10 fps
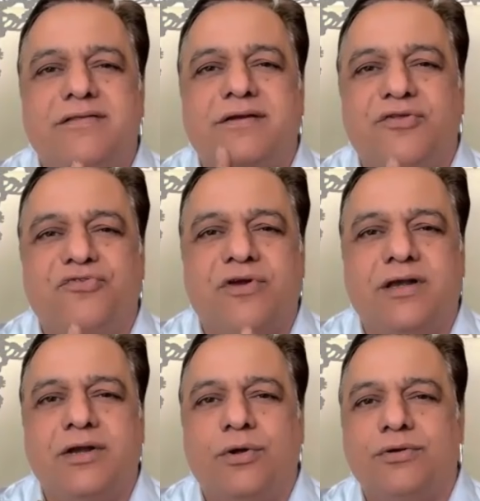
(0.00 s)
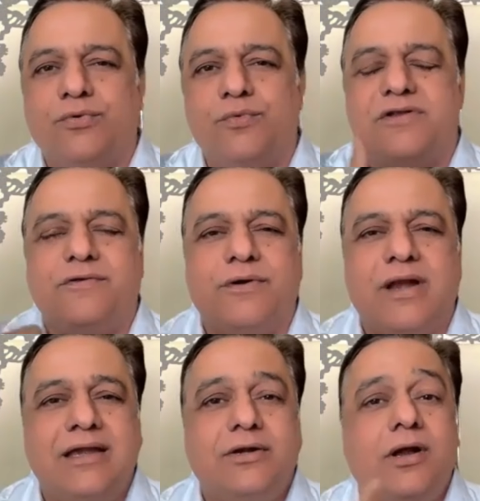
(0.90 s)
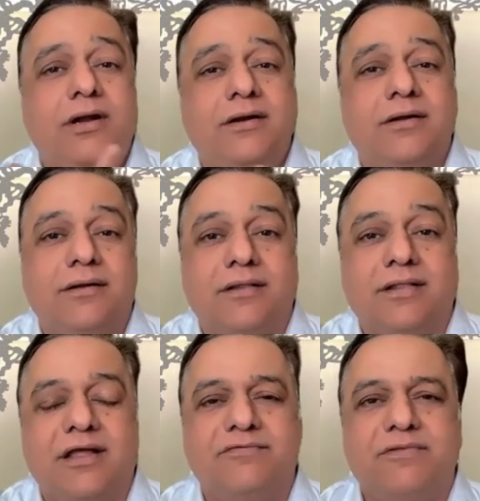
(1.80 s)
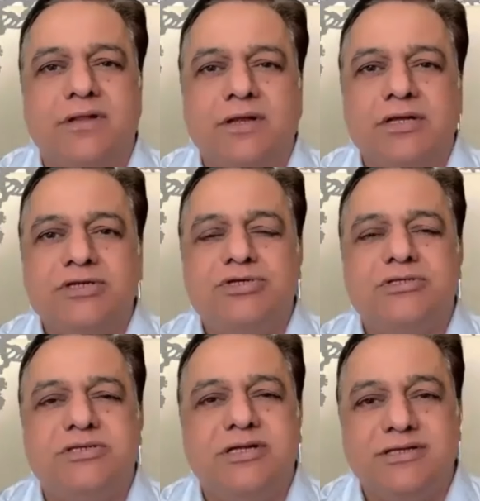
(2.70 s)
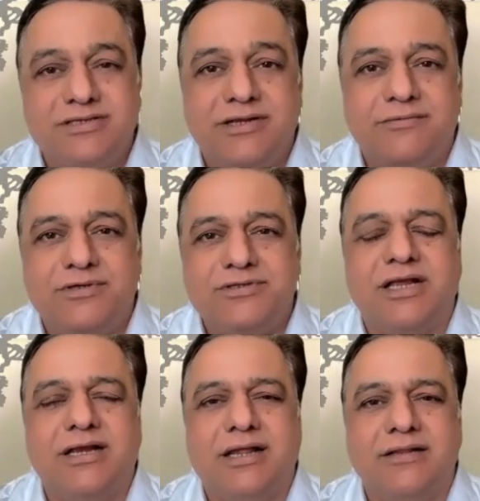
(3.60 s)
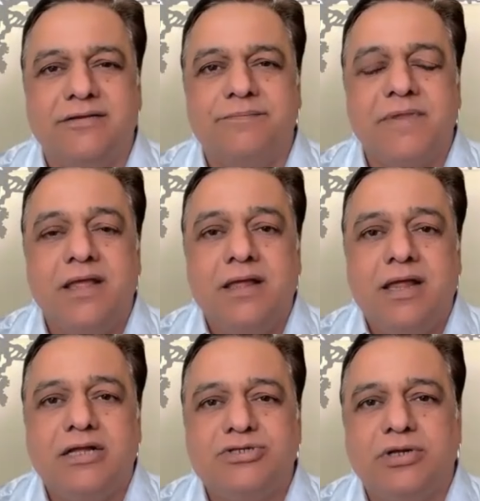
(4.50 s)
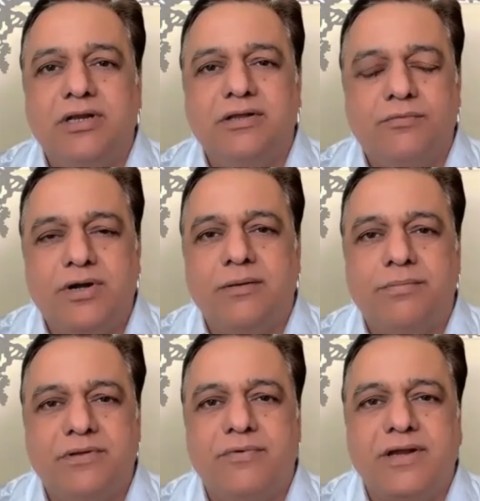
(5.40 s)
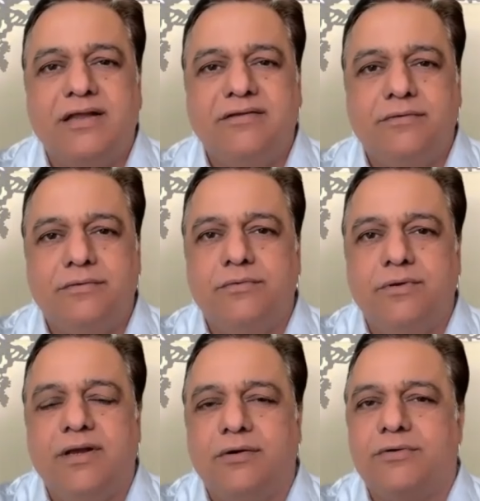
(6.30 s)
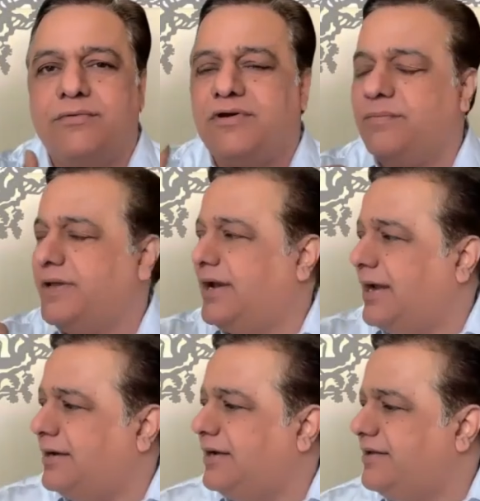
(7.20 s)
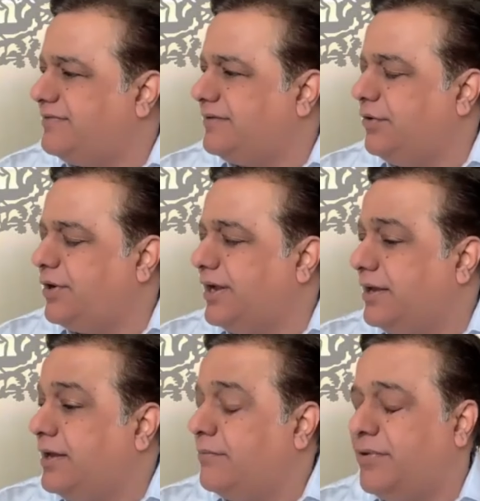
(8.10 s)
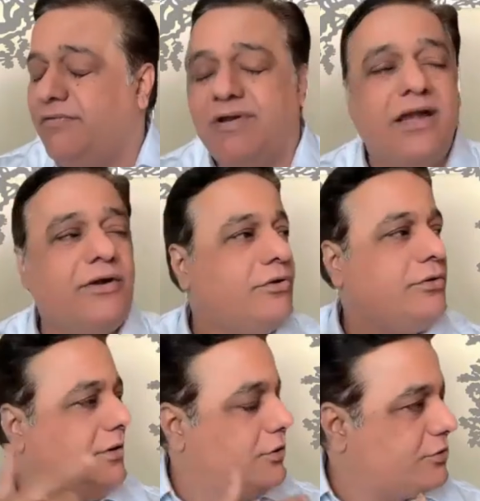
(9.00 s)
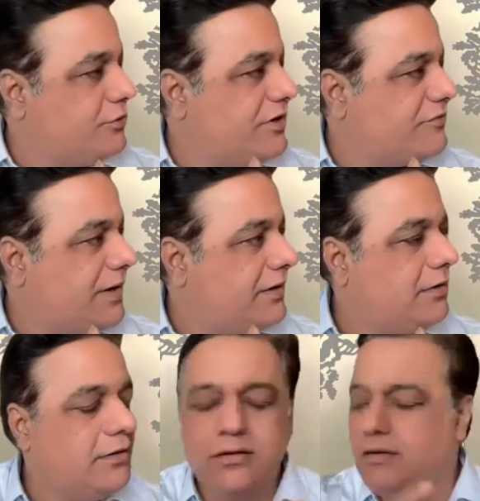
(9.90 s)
is restricted on, towards your right or left. So she was saying like this. Actually, what happened when I look towards my right, it's okay, but when I look towards my,